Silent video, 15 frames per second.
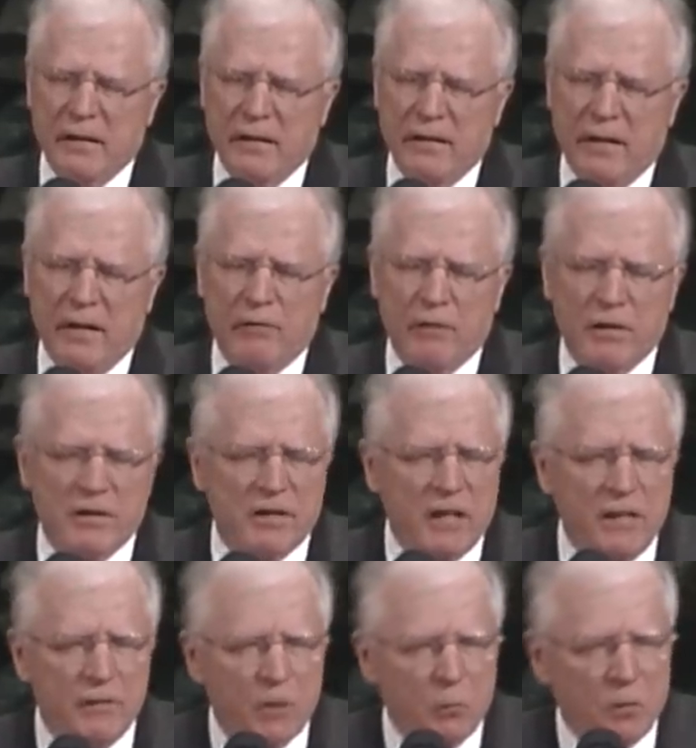They've
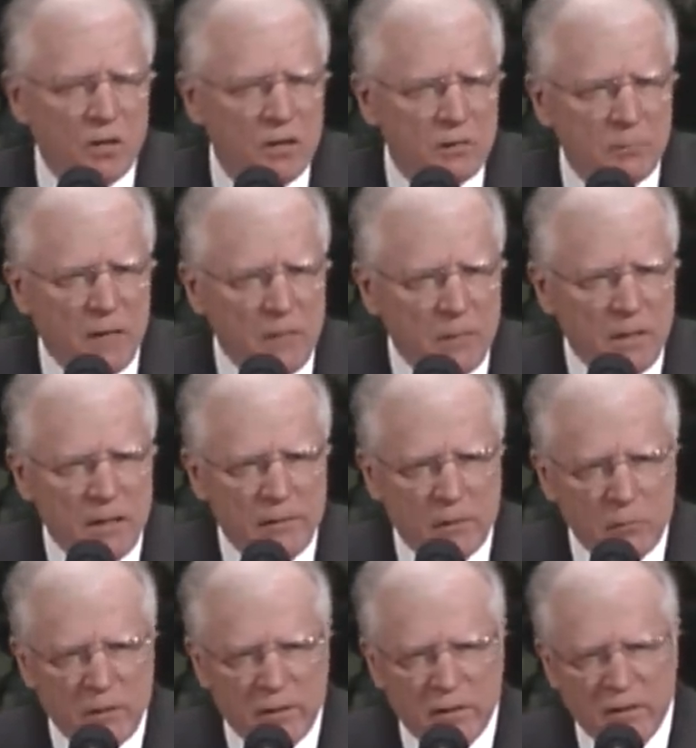received the word, maybe
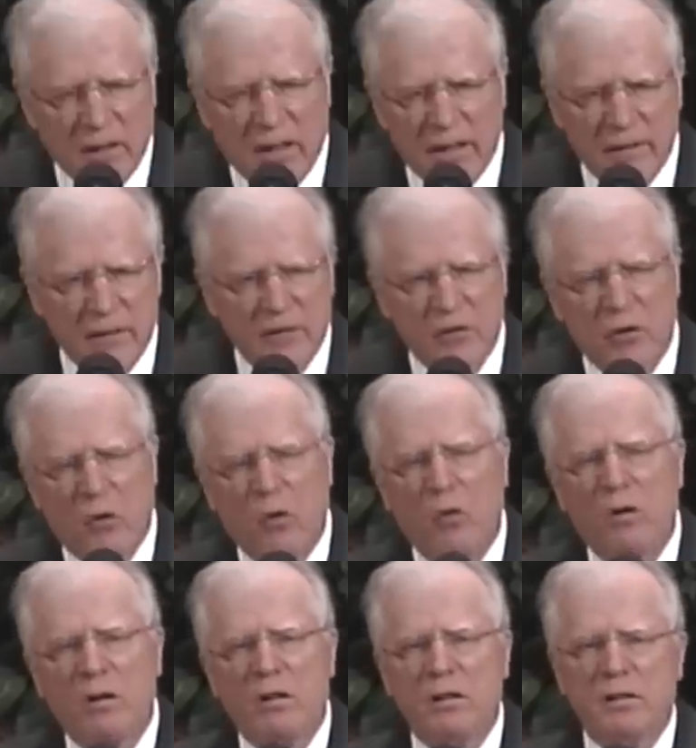even with gladness,
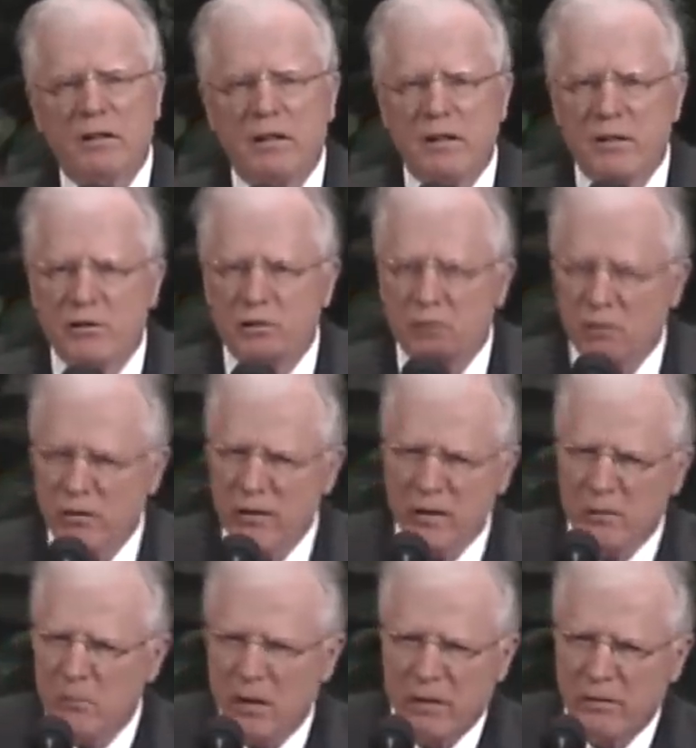or it is
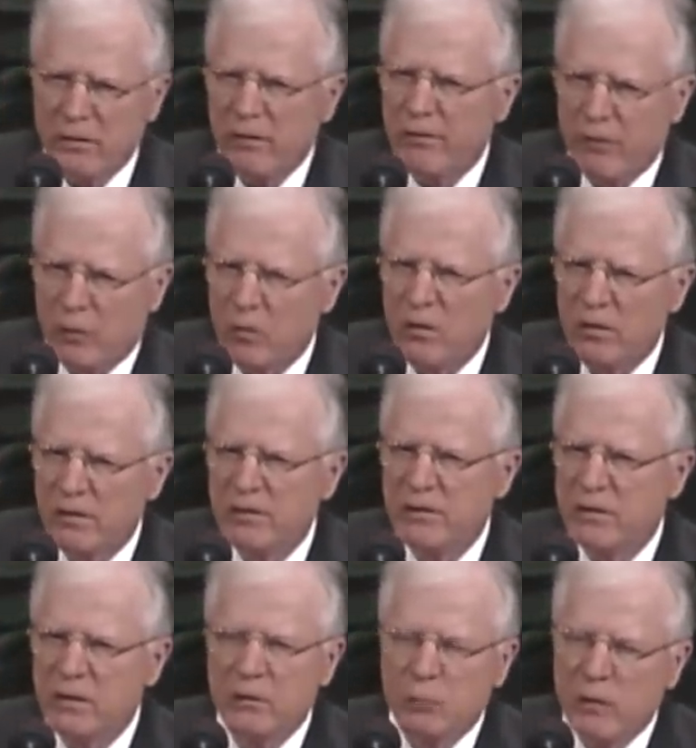growing among the
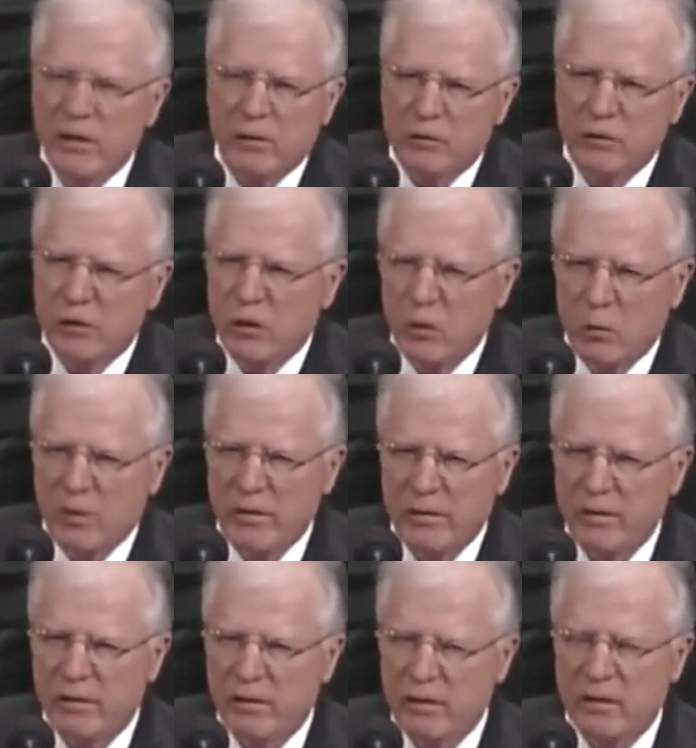thorns, and we don't know
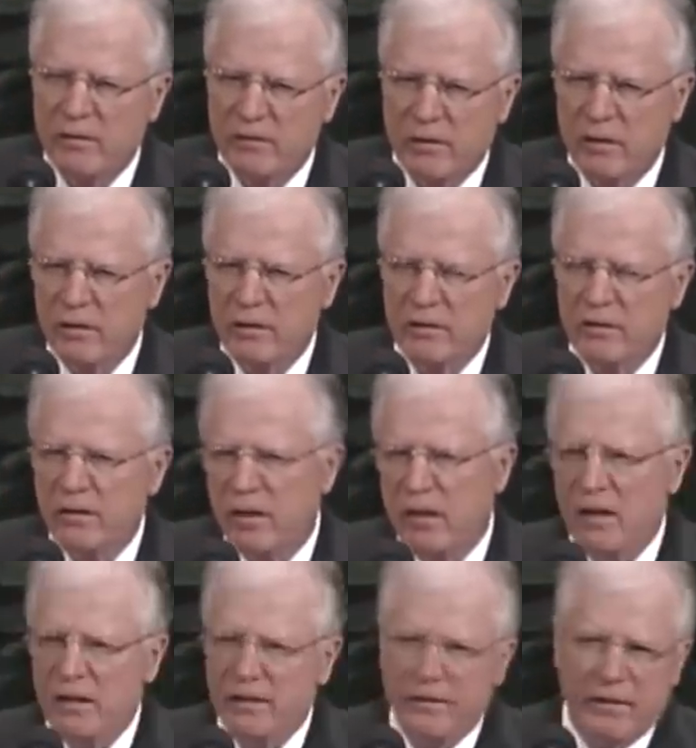whether they're converted or
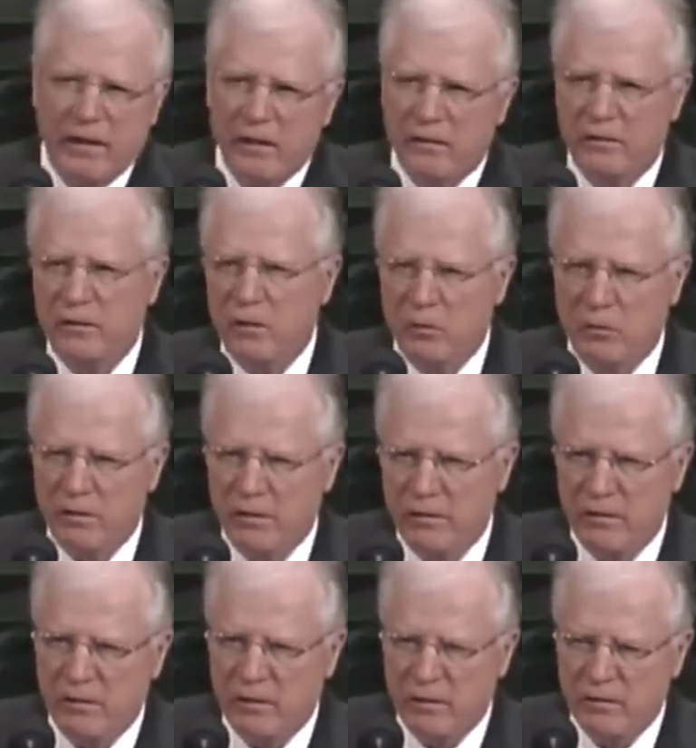not, and they don't know whether
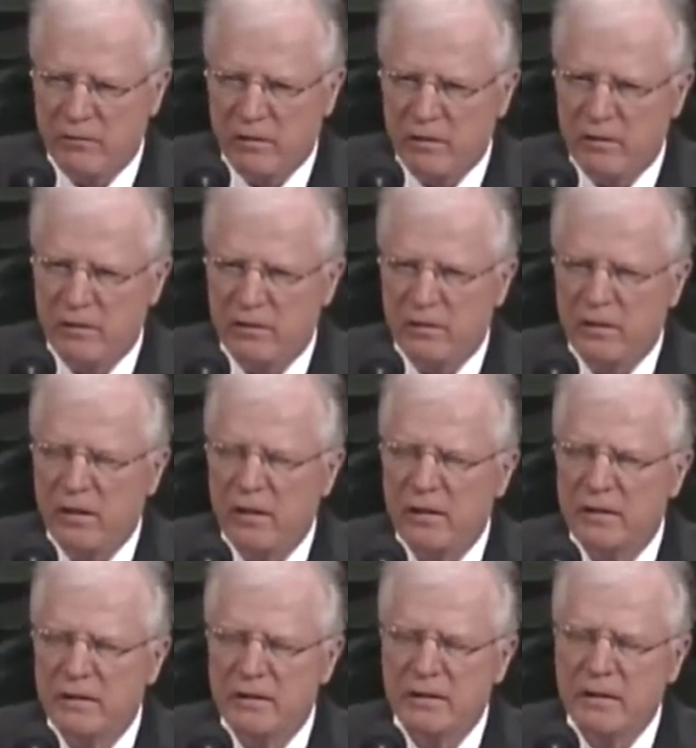they're converted or
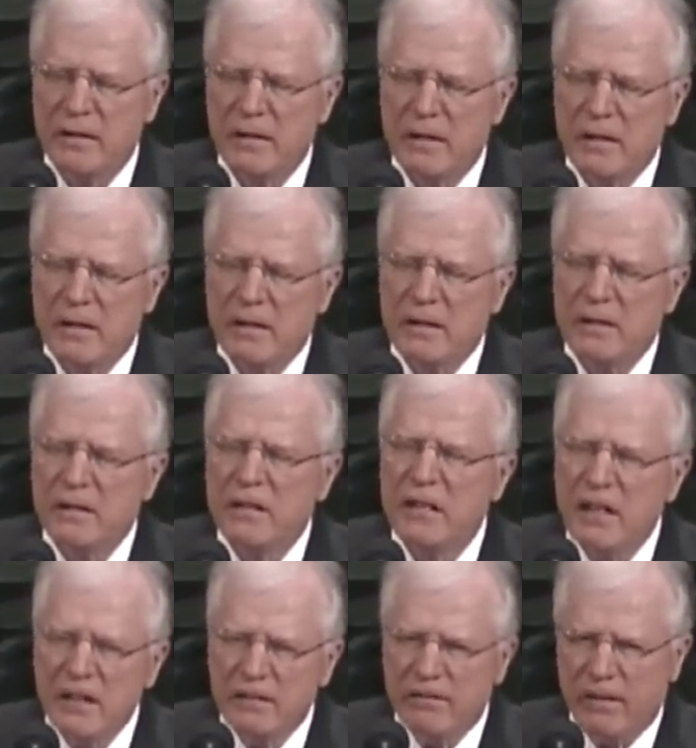not.
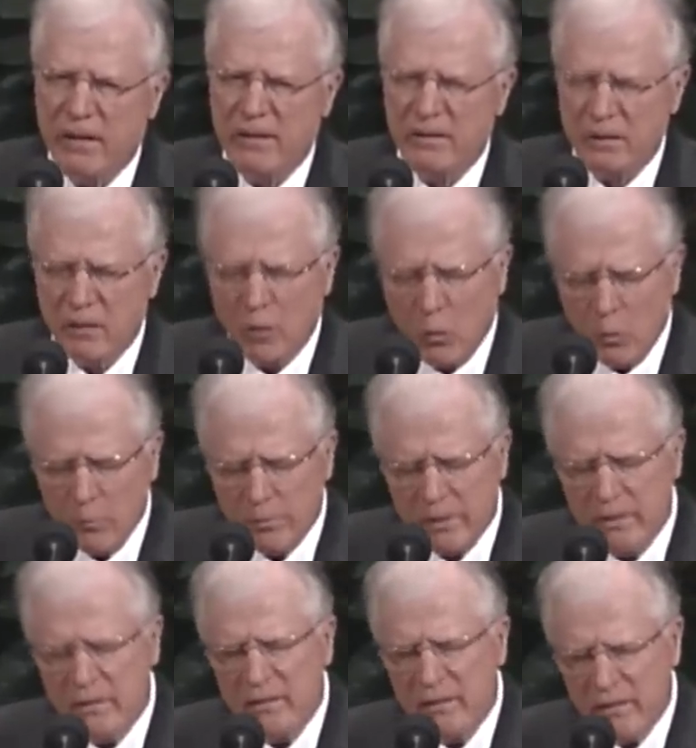Today, Father,
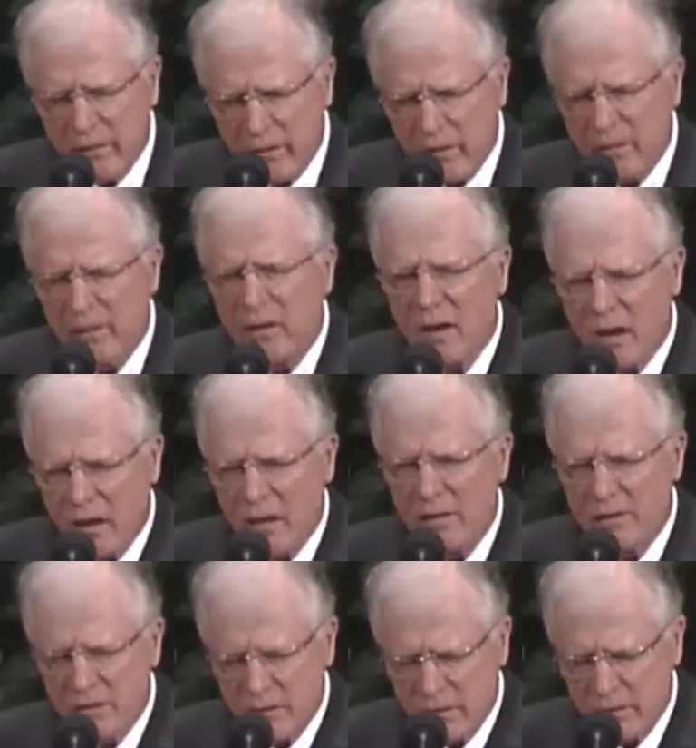open their
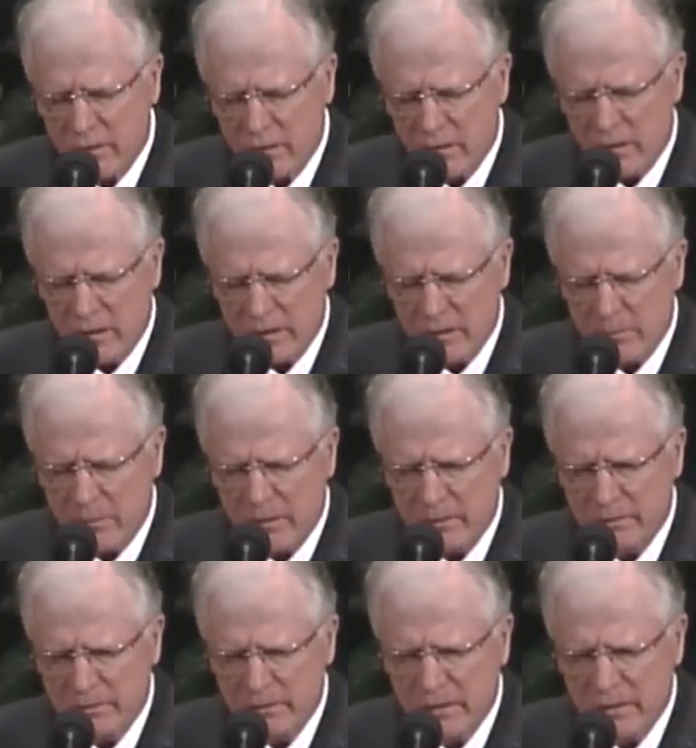hearts to the gospel.